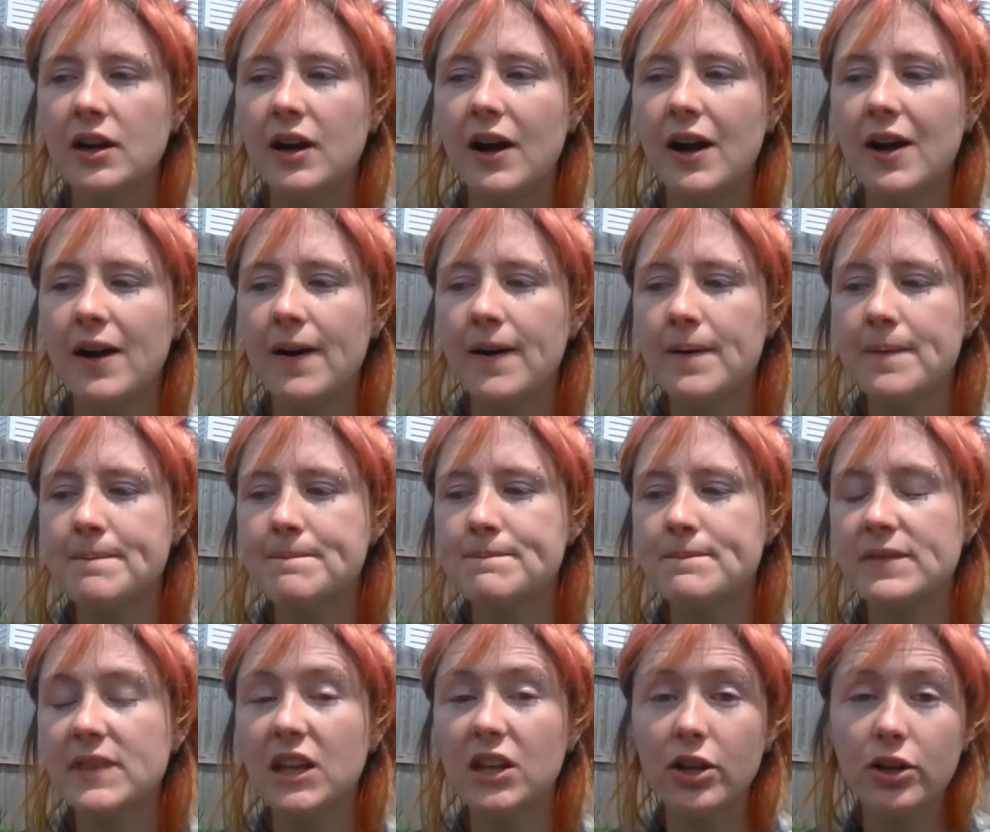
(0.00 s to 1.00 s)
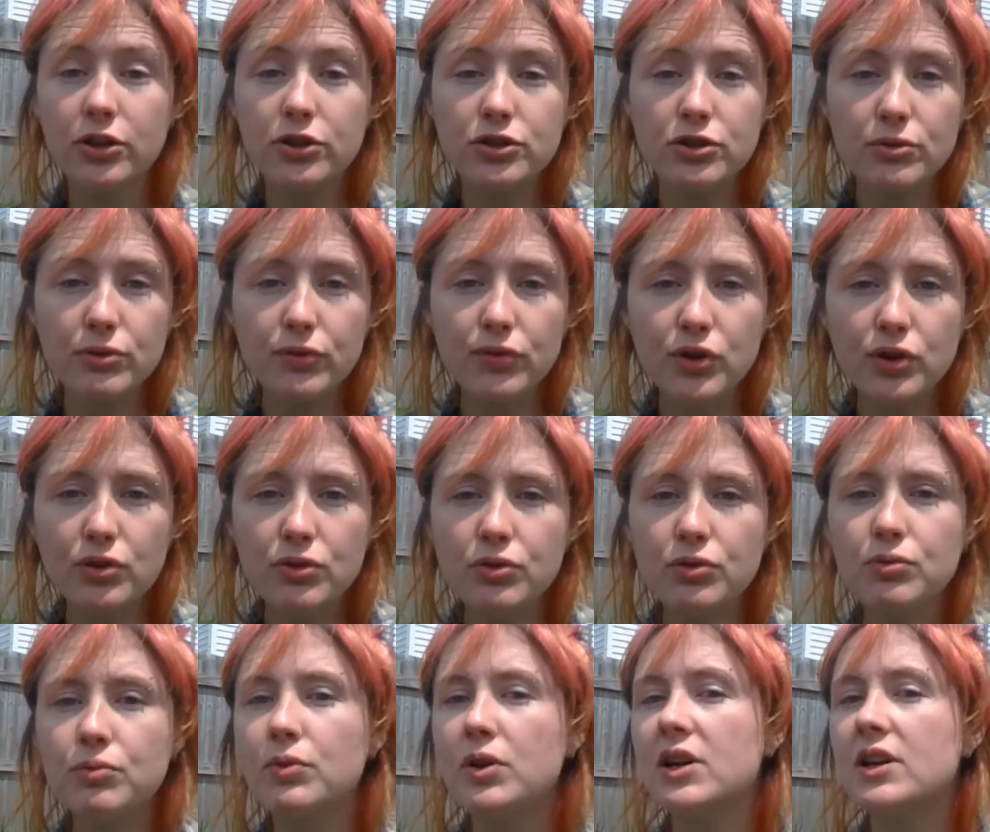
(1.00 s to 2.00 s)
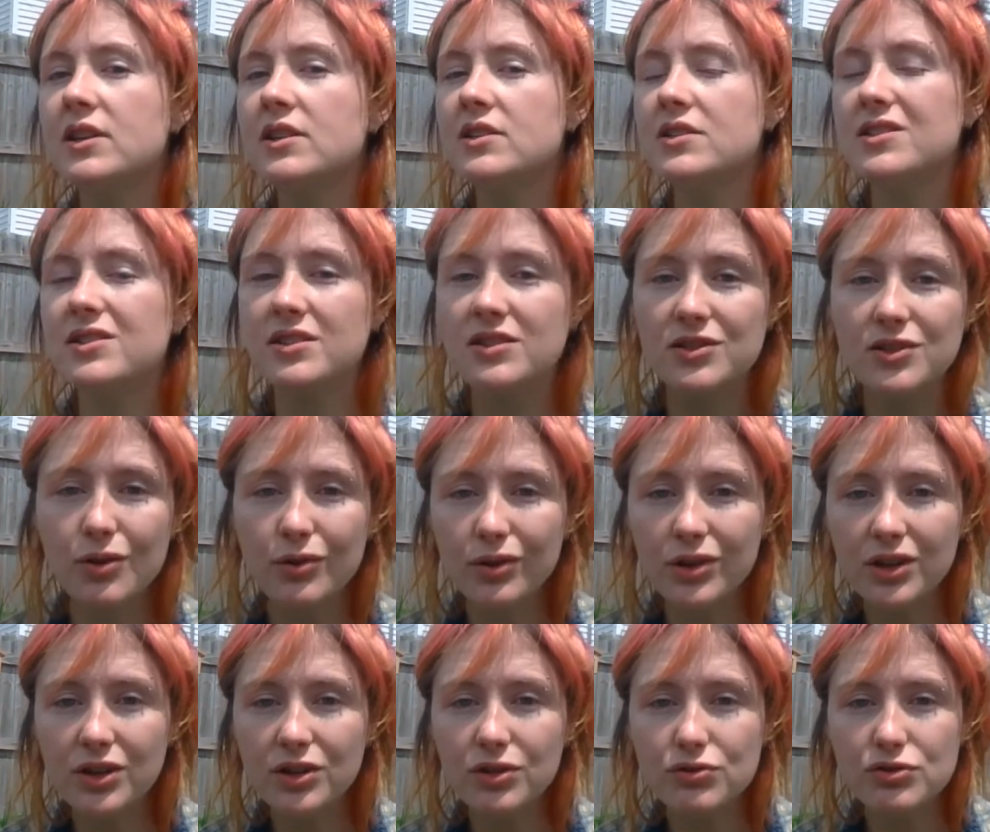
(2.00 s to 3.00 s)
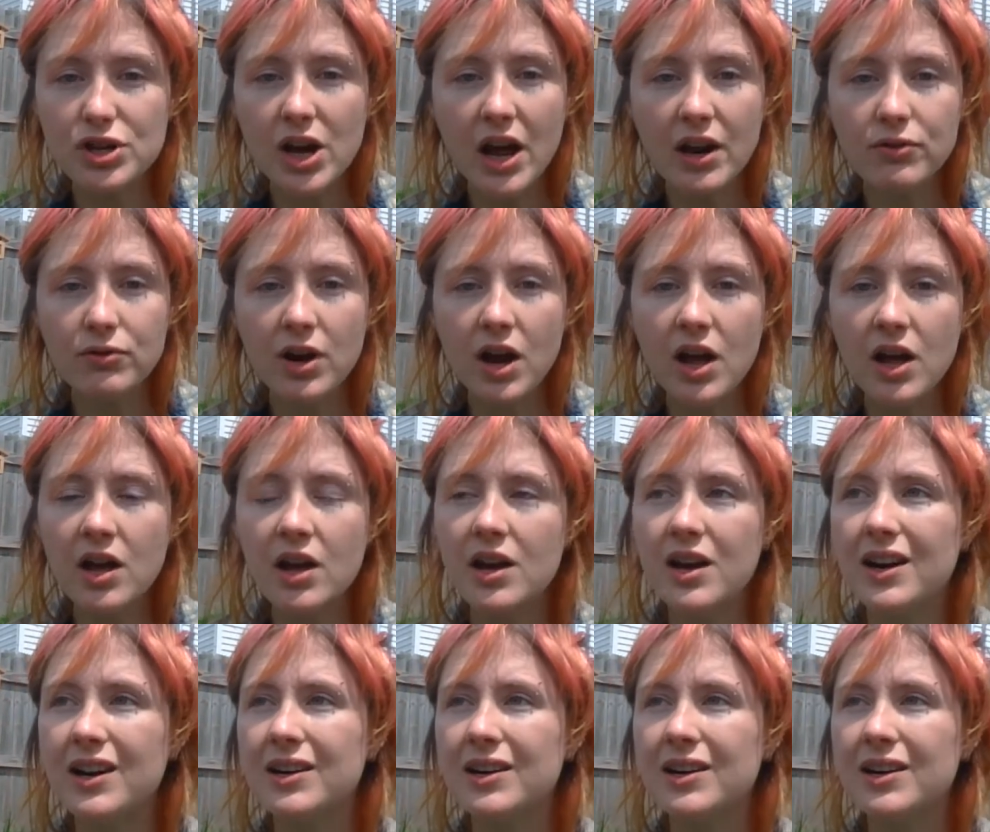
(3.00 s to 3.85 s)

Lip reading: The literature review was totally new genre.